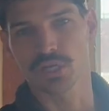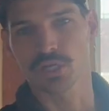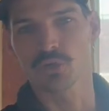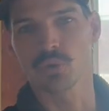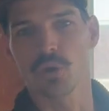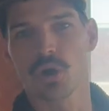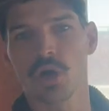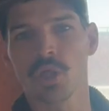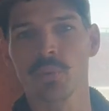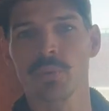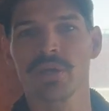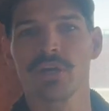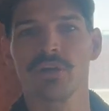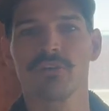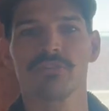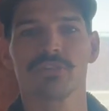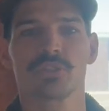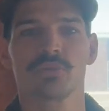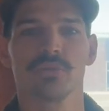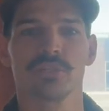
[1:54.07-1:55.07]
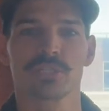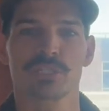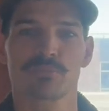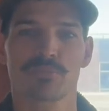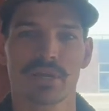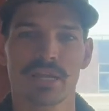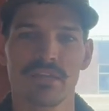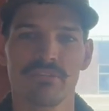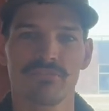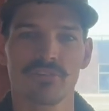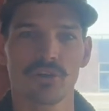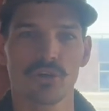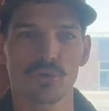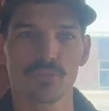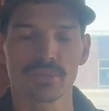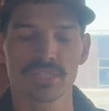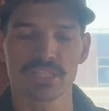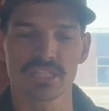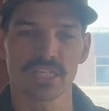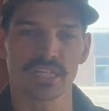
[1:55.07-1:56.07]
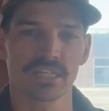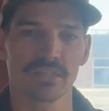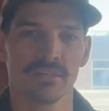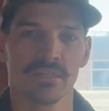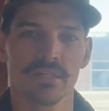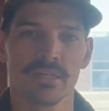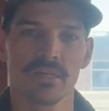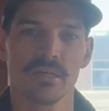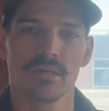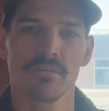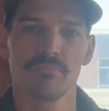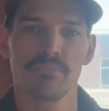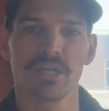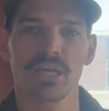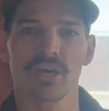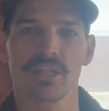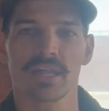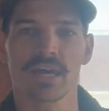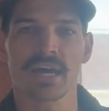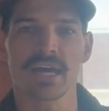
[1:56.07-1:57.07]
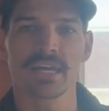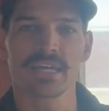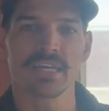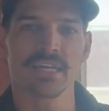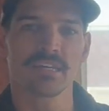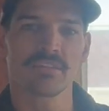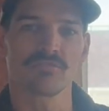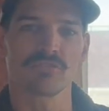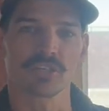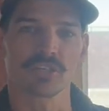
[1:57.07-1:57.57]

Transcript: to go all the way over to a spray foam. It's going to be on the high end for